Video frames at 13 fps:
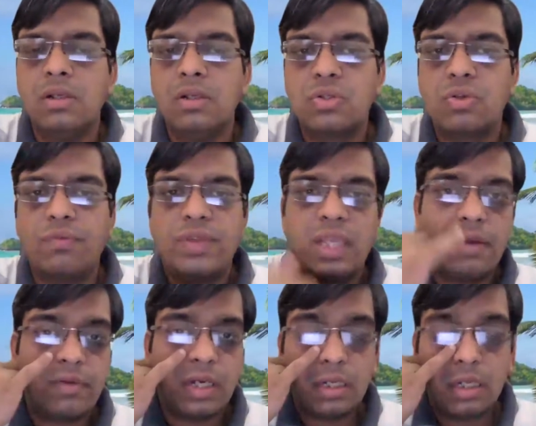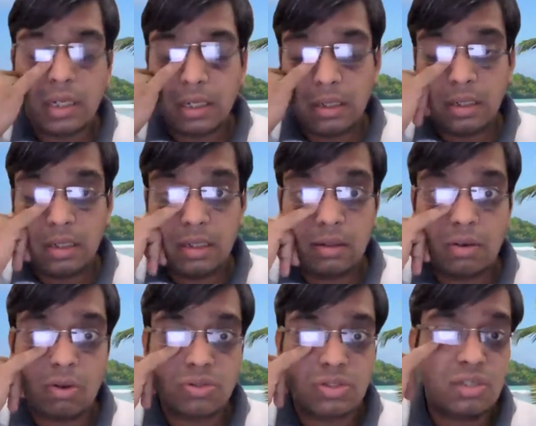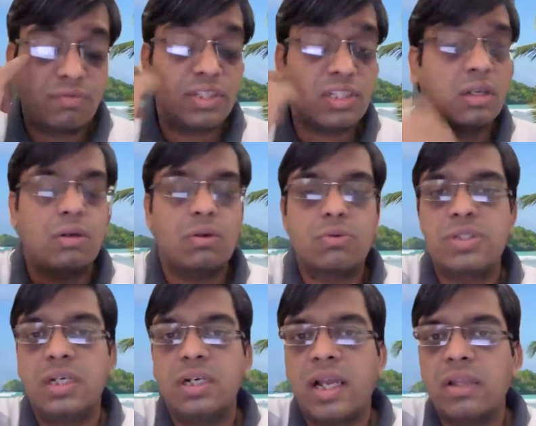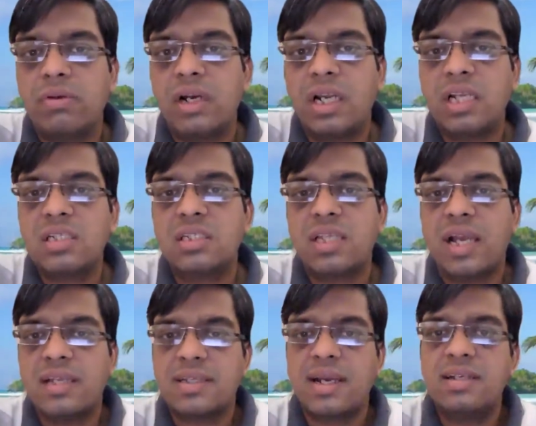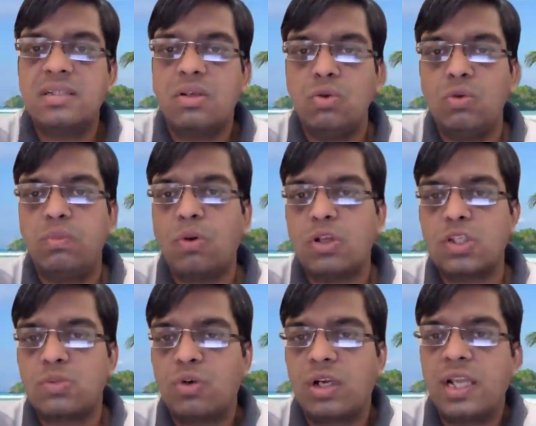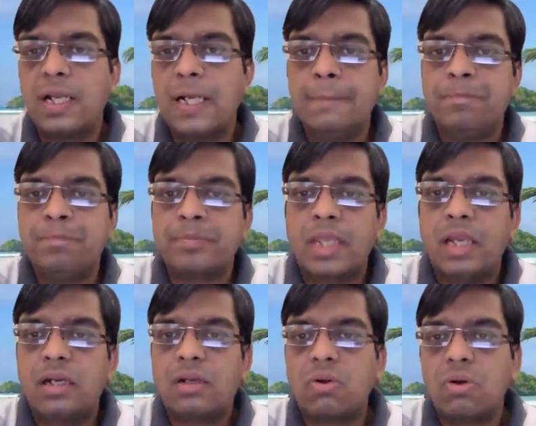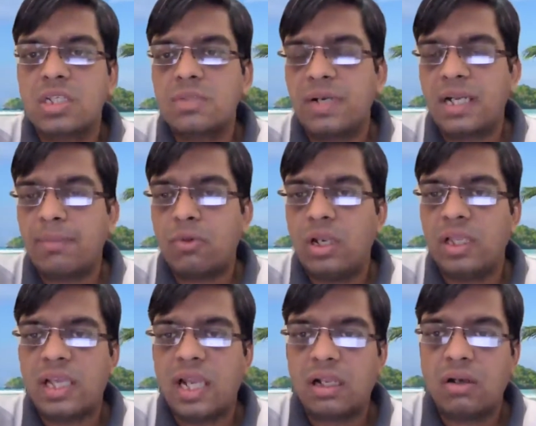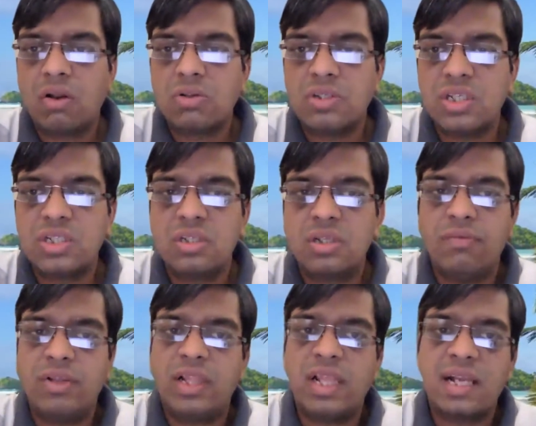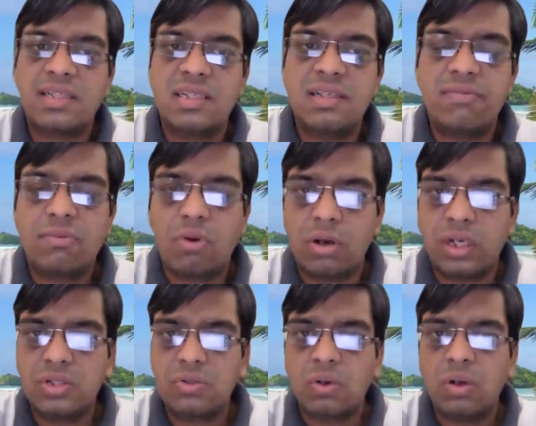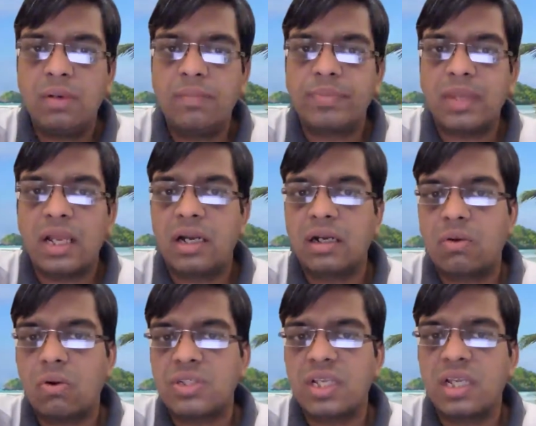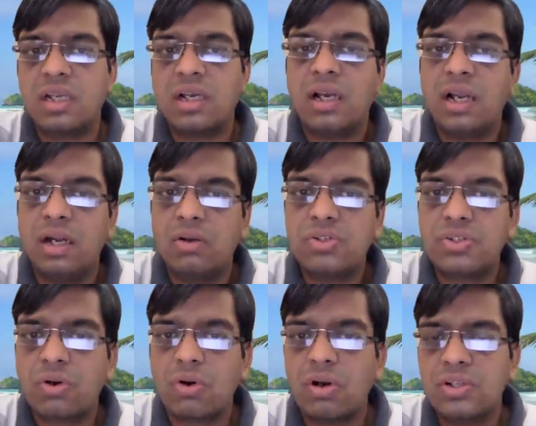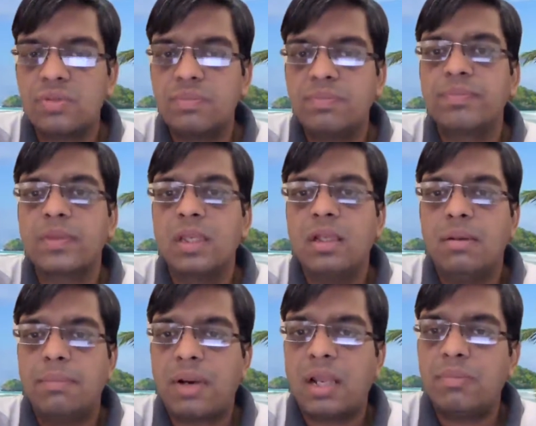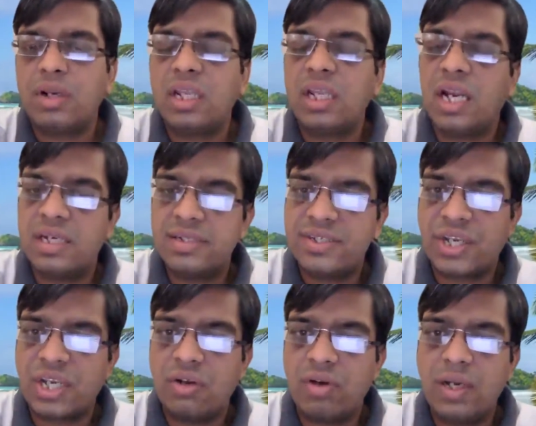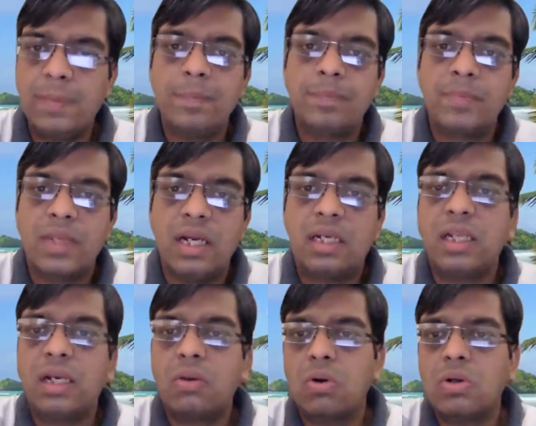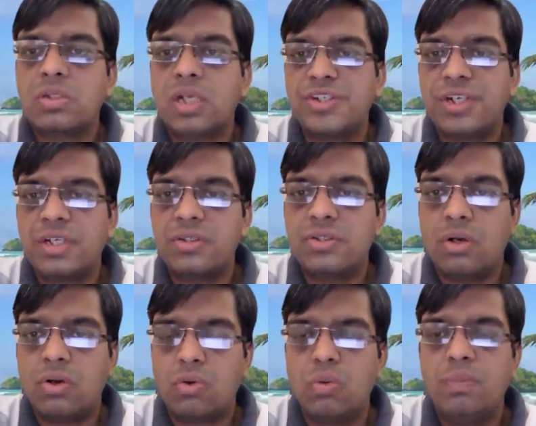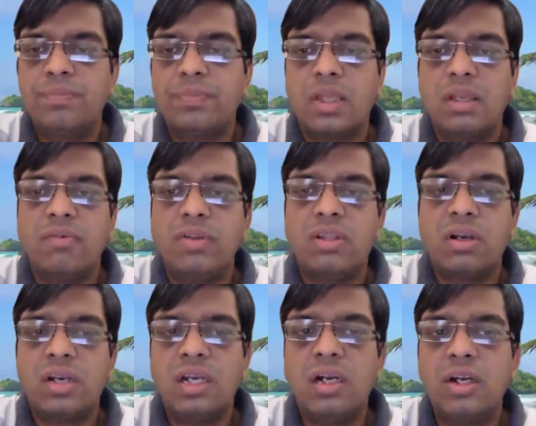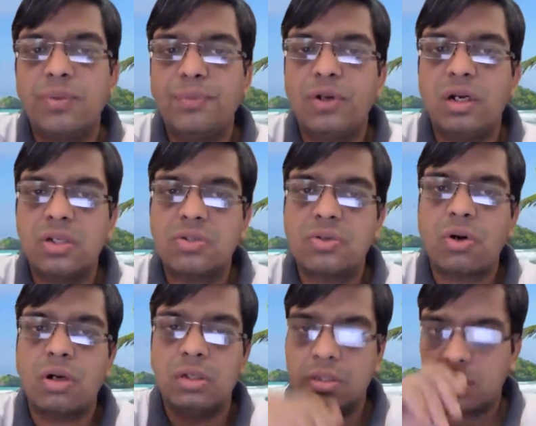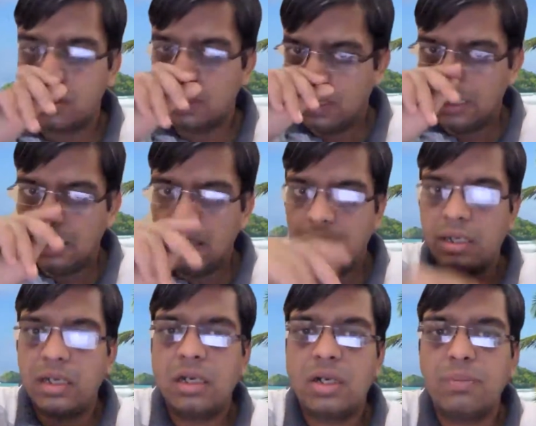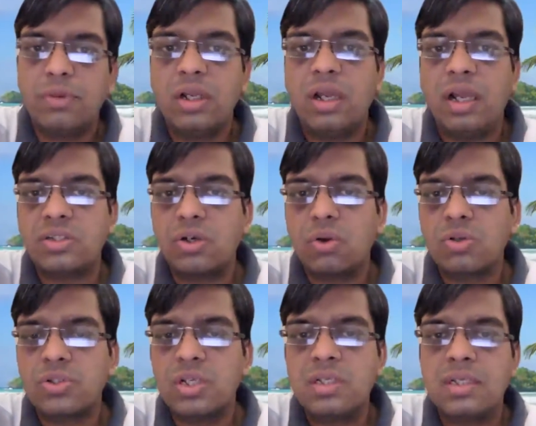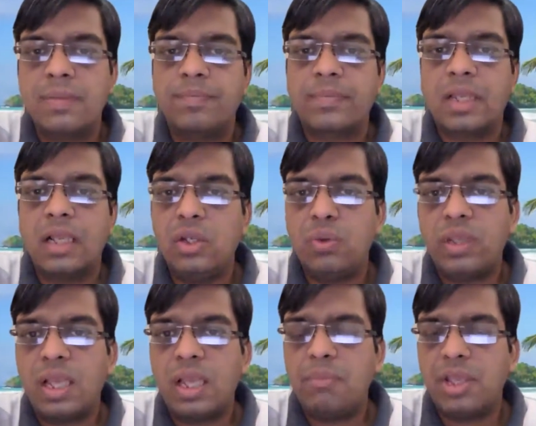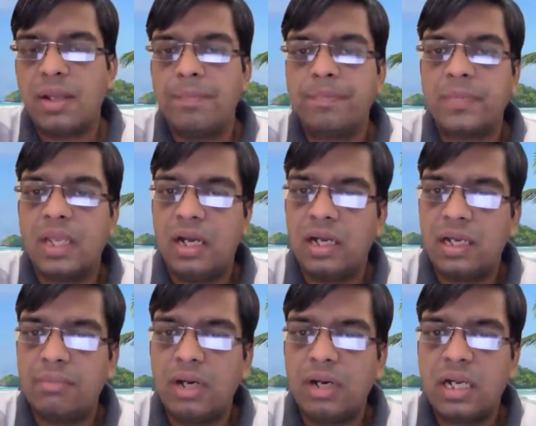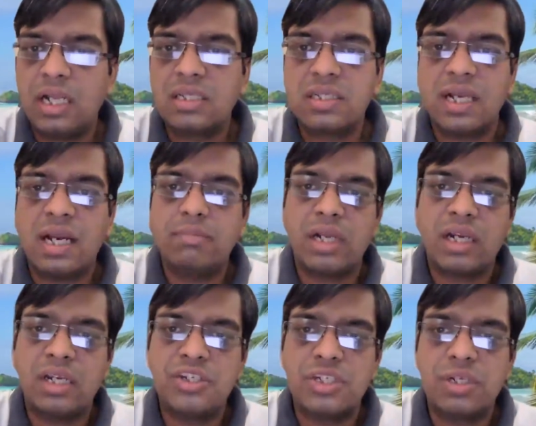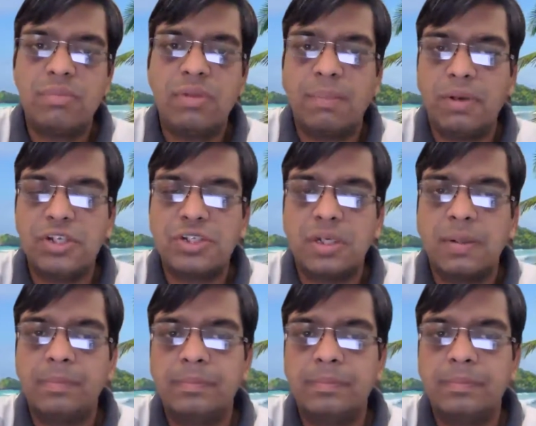So we have renal losses, which includes the diuretics, thiazides, loop, osmotic. It causes metabolic alkalosis with excessive cortisol and causing aldosteronism, primary and secondary. It can cause Cushing's syndrome with renal tubular disorders, renal tubular acidosis, leukemia, antibiotics, and magnesium depletion.